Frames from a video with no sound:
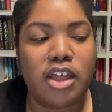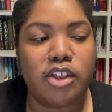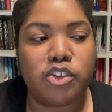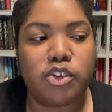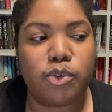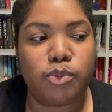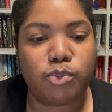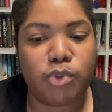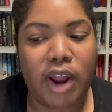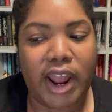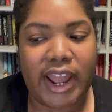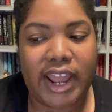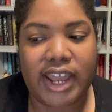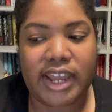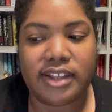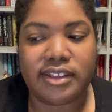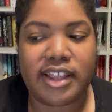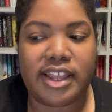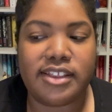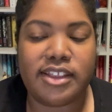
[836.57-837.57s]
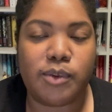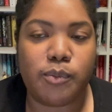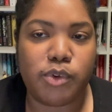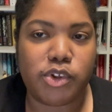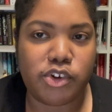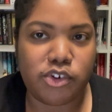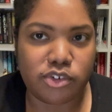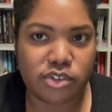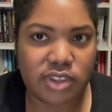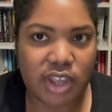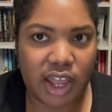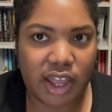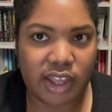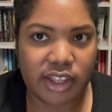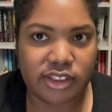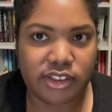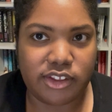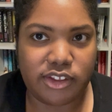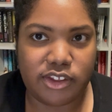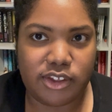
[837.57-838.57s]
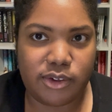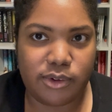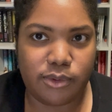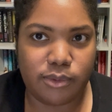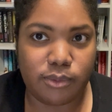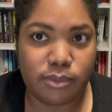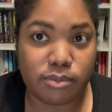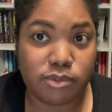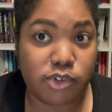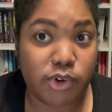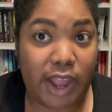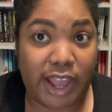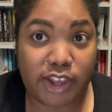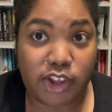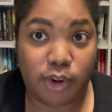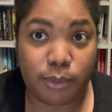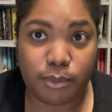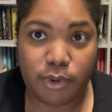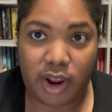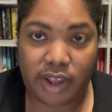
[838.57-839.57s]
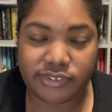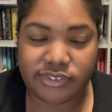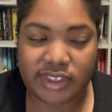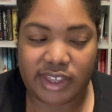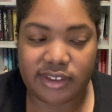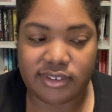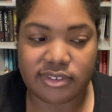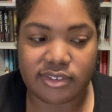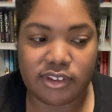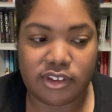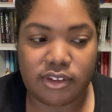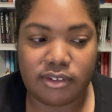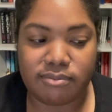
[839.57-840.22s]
to write and then when you're done, you track your process